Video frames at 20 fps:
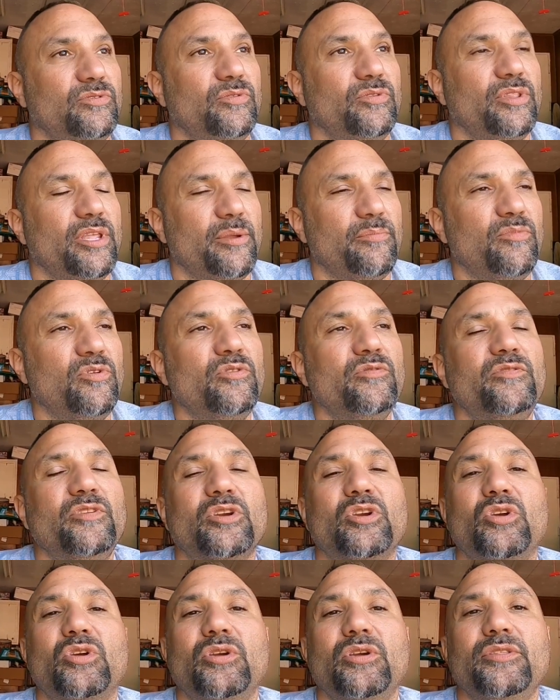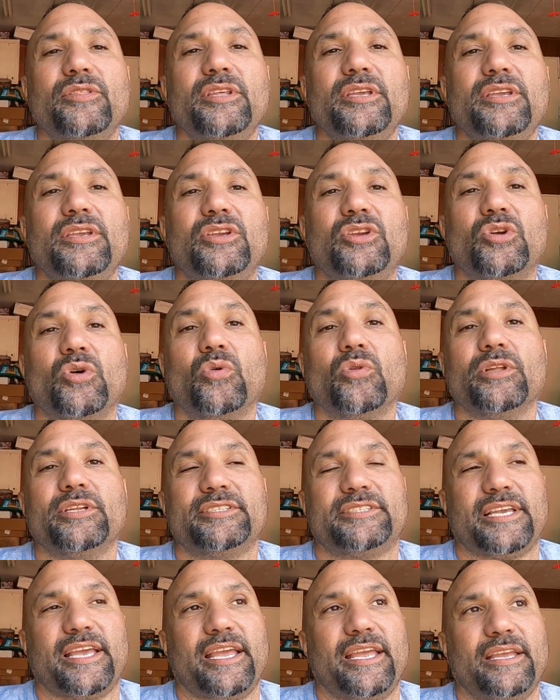they moved the
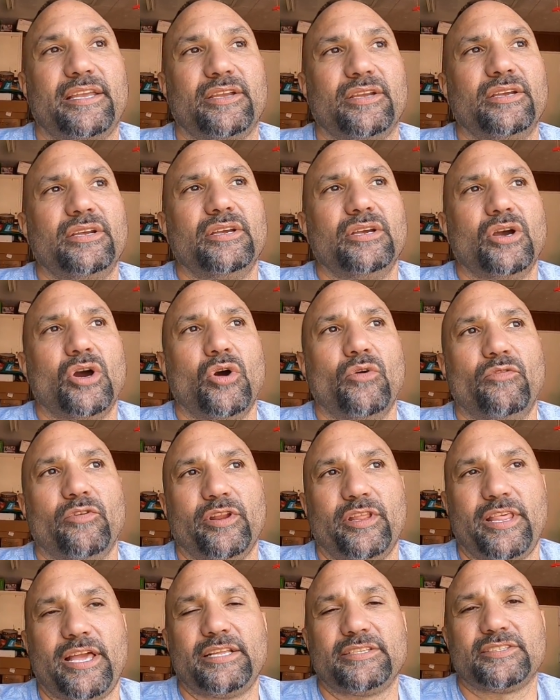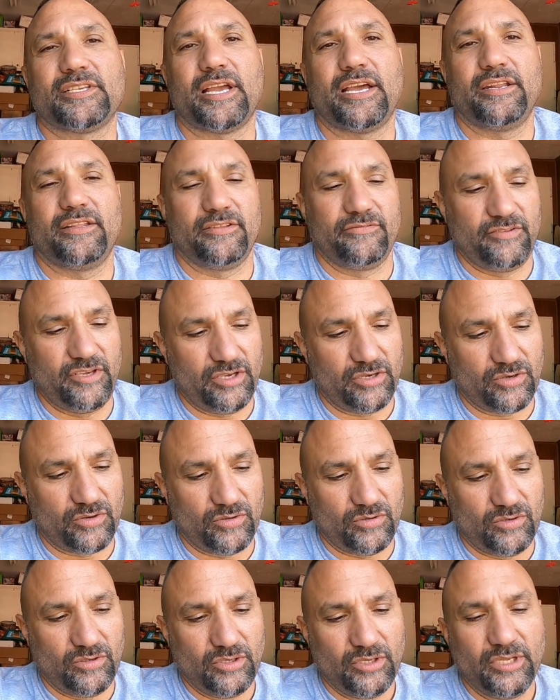coolant tank over to that side of the
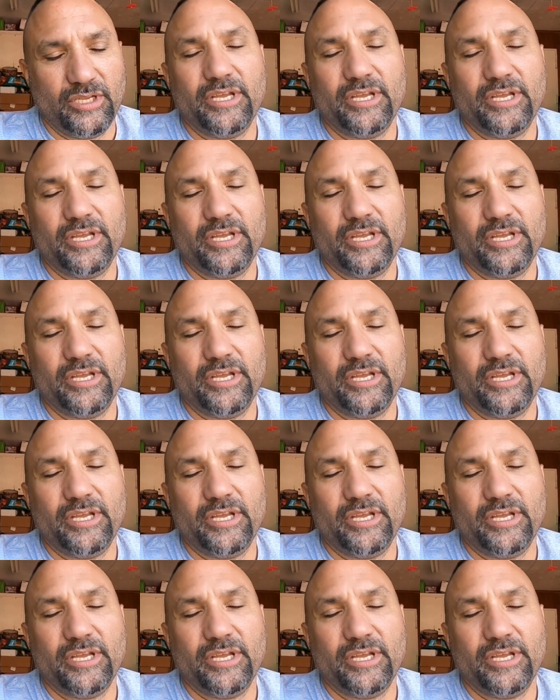vehicle,